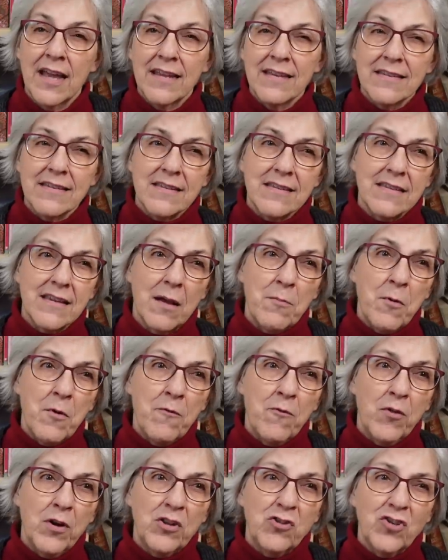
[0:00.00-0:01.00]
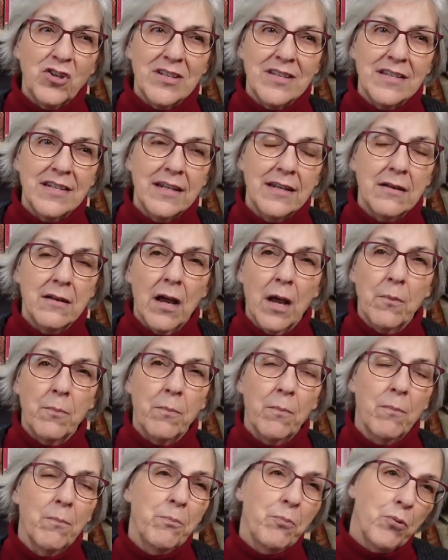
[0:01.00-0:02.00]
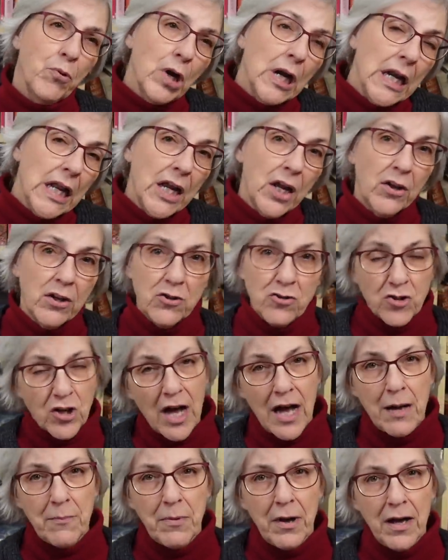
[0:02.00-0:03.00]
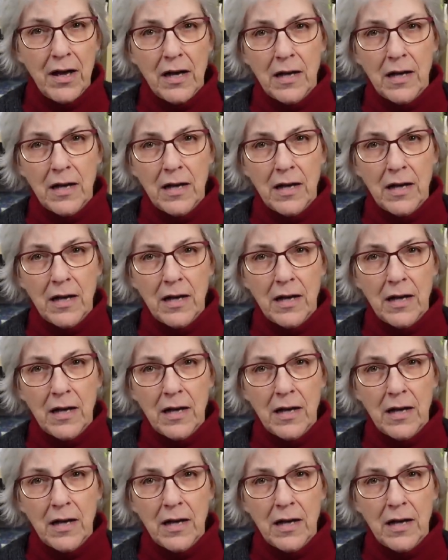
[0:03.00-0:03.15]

some of which it did a pretty good job